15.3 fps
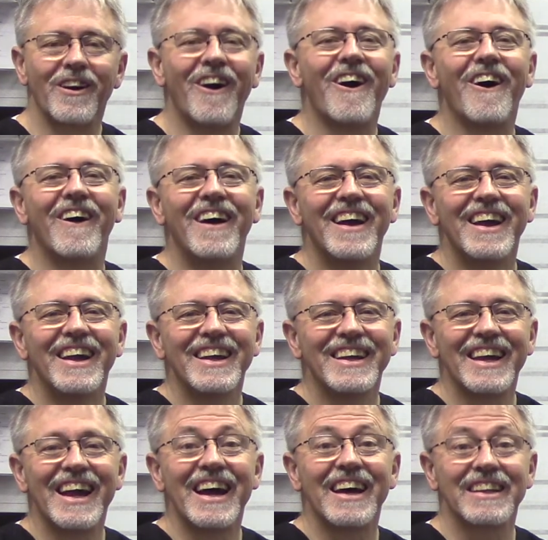Oh,
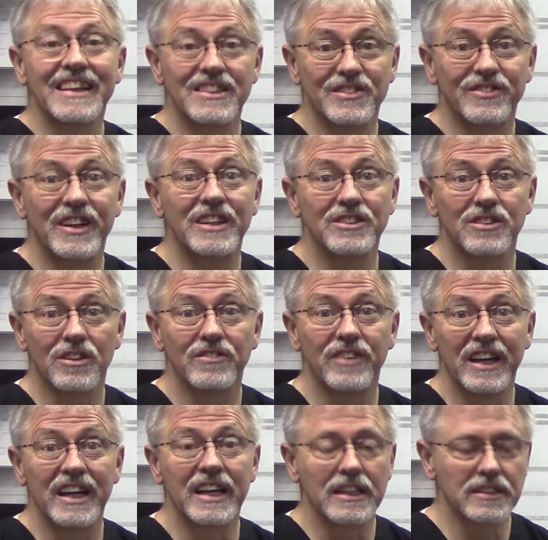yeah, that's ventral
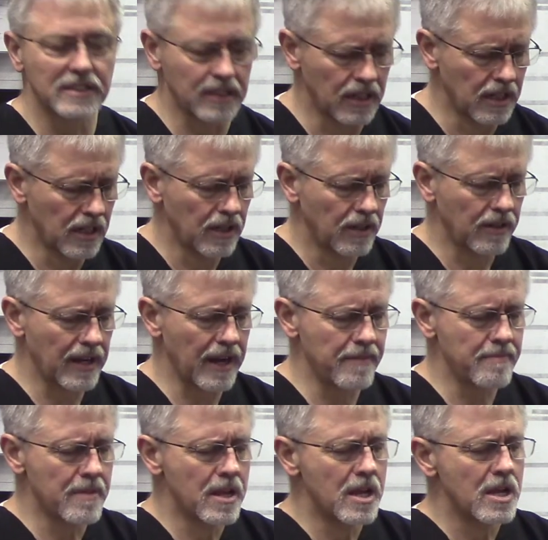vagus,
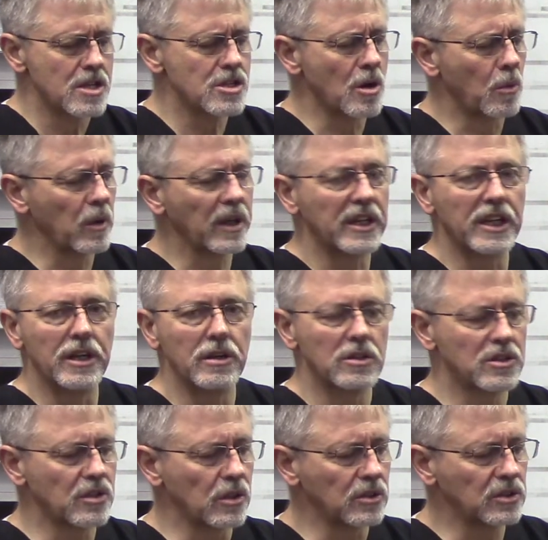right? So we're going to
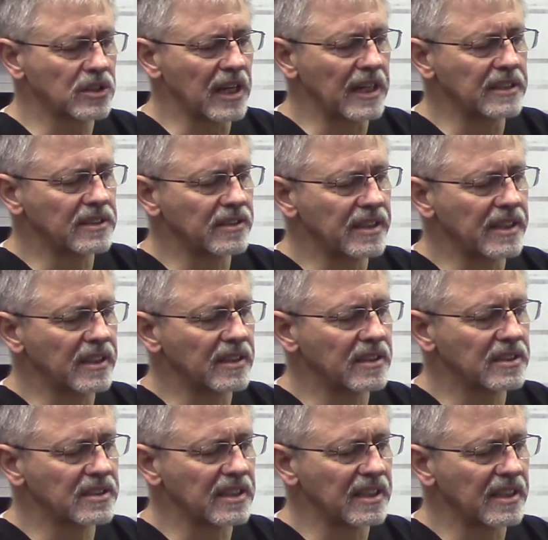use those kinds
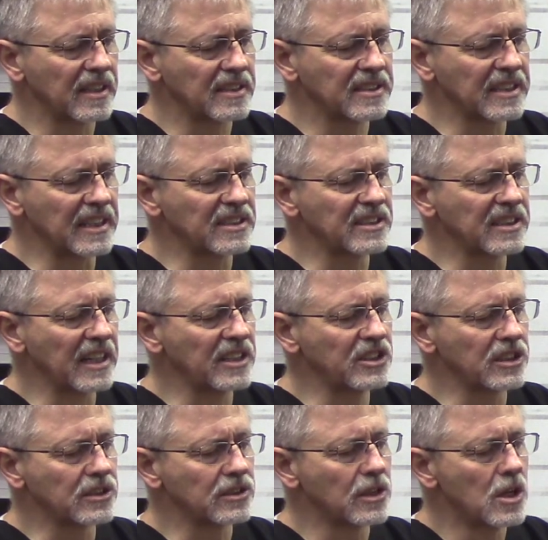of
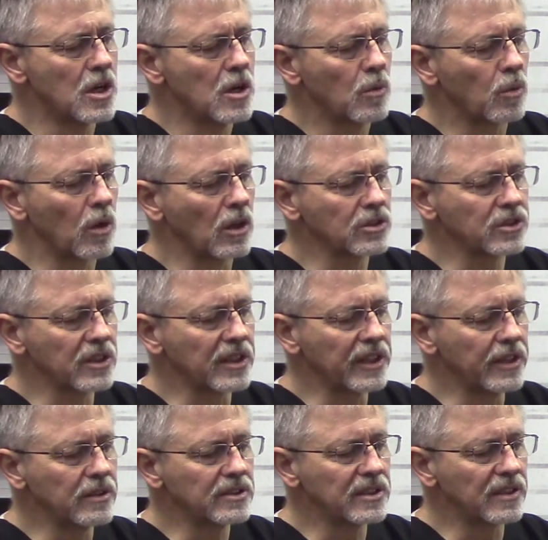sensations. We're also going to
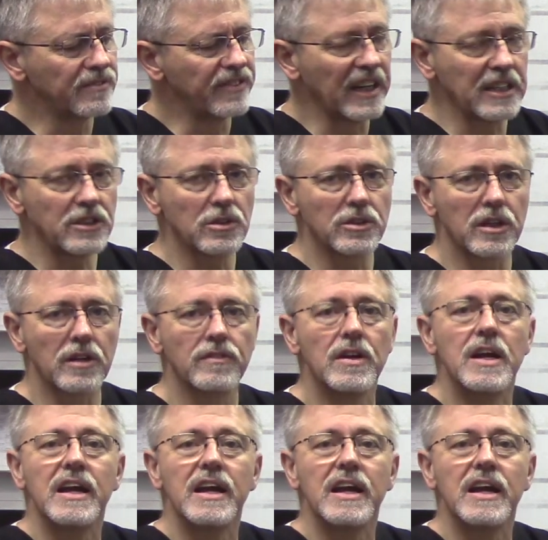use the facial nerve.